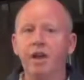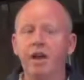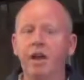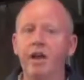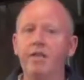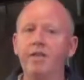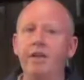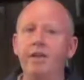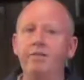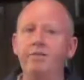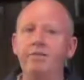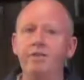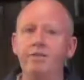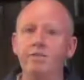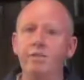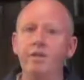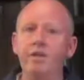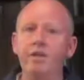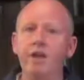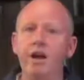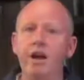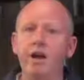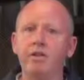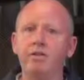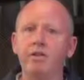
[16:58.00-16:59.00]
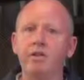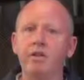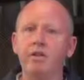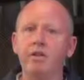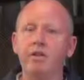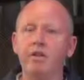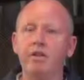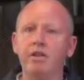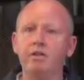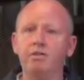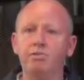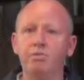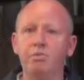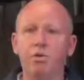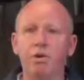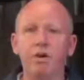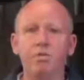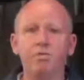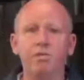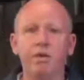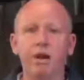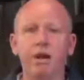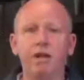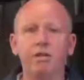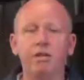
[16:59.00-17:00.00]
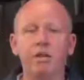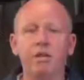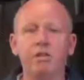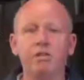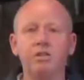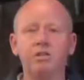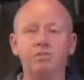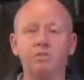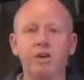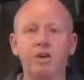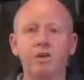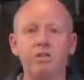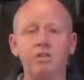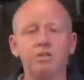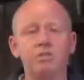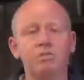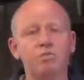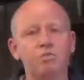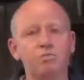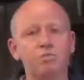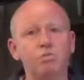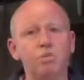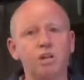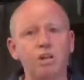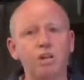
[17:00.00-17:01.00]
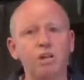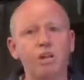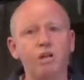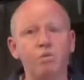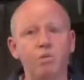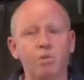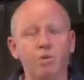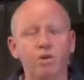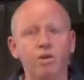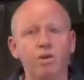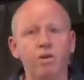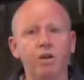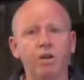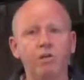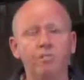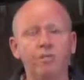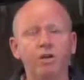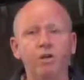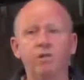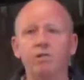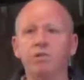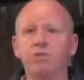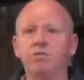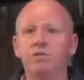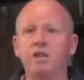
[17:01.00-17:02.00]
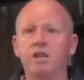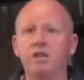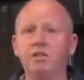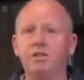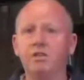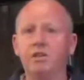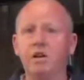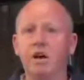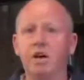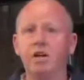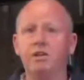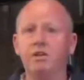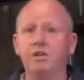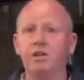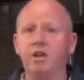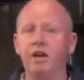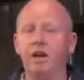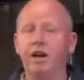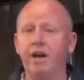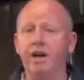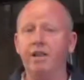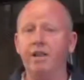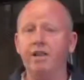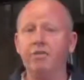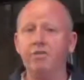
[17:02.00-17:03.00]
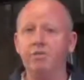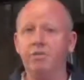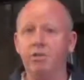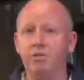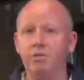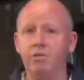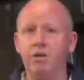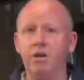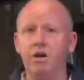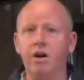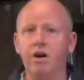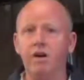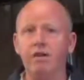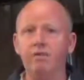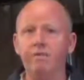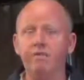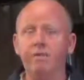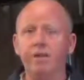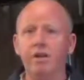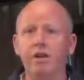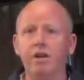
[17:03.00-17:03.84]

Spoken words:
And that familiarity is what made the inspections really work, because they started to go, hey, that's not right.